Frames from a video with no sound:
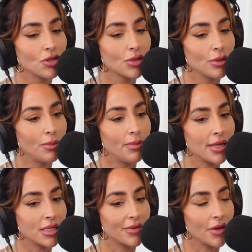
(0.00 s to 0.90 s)
true
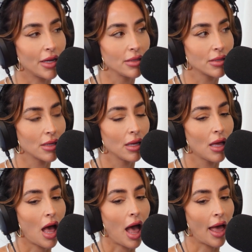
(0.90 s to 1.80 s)
best friends,
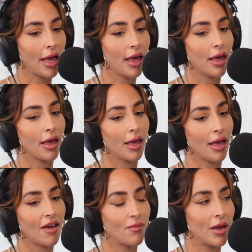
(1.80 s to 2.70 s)
I
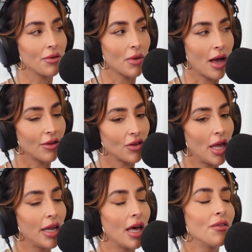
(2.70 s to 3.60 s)
have been around
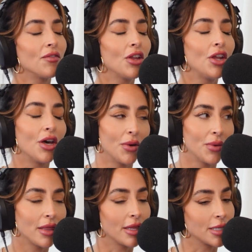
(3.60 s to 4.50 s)
enough to
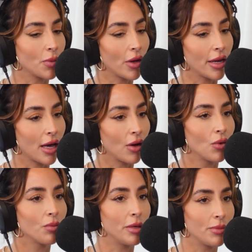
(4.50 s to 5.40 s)
know at this point
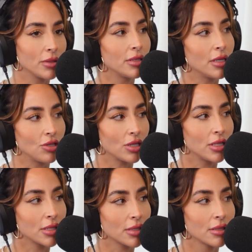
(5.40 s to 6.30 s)
now people's
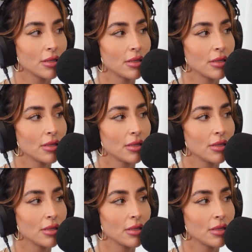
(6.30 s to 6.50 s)
intentions